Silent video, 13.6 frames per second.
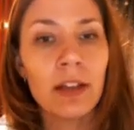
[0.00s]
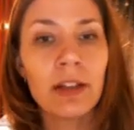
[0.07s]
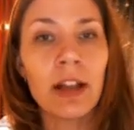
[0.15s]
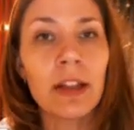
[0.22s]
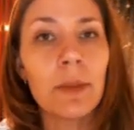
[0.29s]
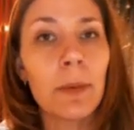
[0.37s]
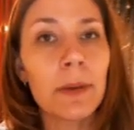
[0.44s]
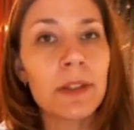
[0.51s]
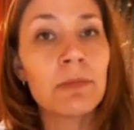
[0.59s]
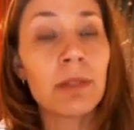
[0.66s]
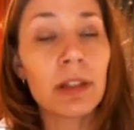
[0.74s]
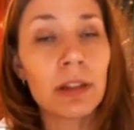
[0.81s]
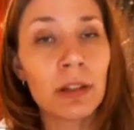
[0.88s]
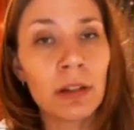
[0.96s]
Now, the person
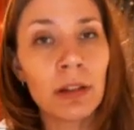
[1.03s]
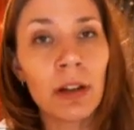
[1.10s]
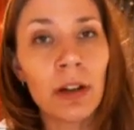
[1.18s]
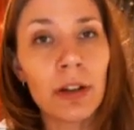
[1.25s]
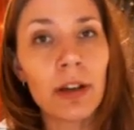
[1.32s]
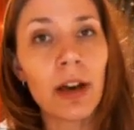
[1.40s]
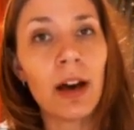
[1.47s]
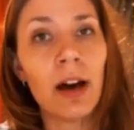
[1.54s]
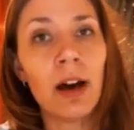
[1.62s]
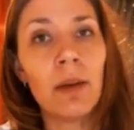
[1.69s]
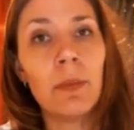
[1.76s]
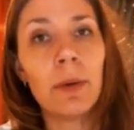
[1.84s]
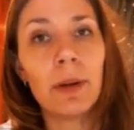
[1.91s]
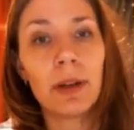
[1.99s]
with the low carb